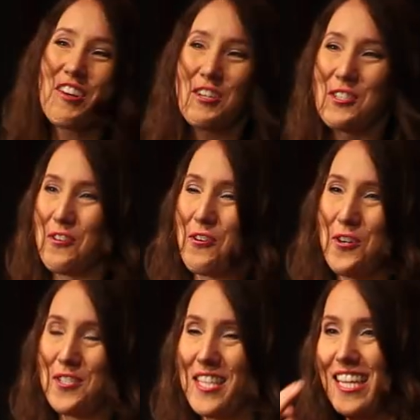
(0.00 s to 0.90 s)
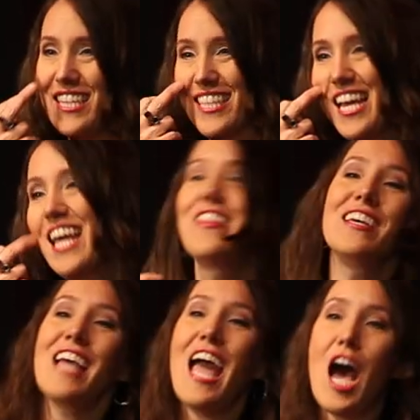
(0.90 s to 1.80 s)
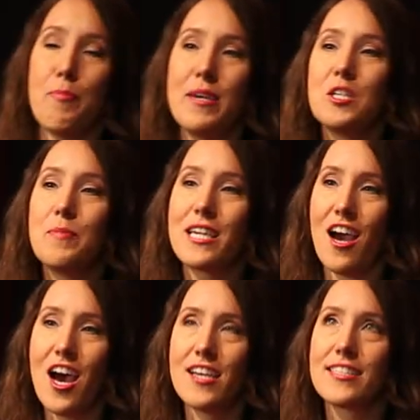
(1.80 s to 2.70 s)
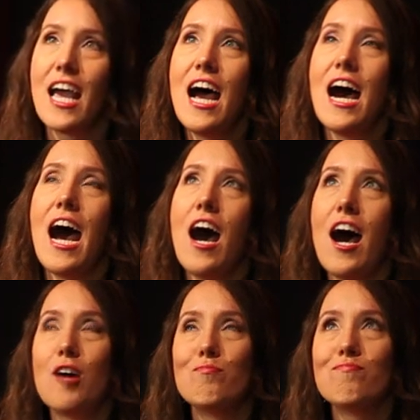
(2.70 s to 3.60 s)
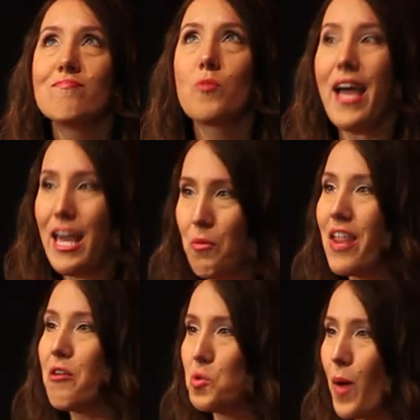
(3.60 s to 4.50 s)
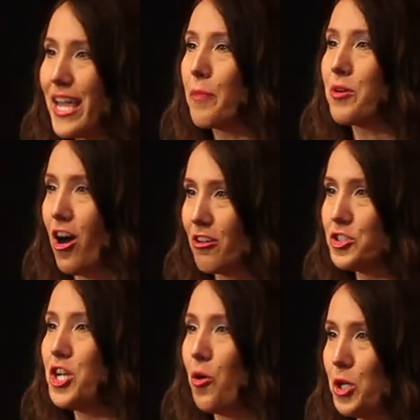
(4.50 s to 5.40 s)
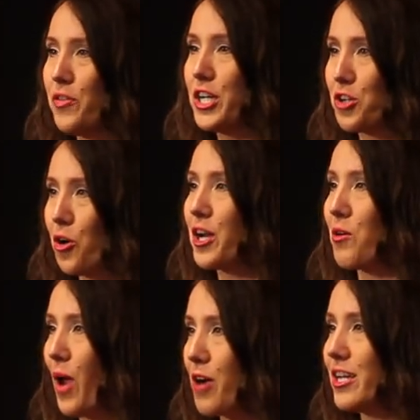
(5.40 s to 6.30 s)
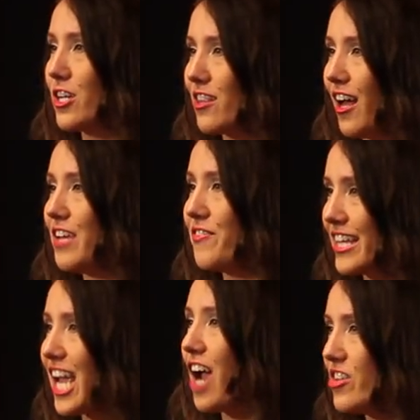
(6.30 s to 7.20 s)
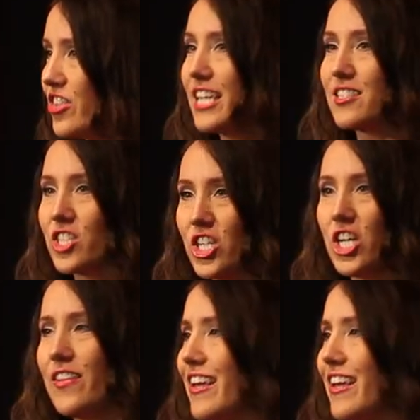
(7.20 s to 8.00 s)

There is no course in this. This happened because um, well, I had one of those wake up calls, you know, when you think you're going around in your life and like everything is good and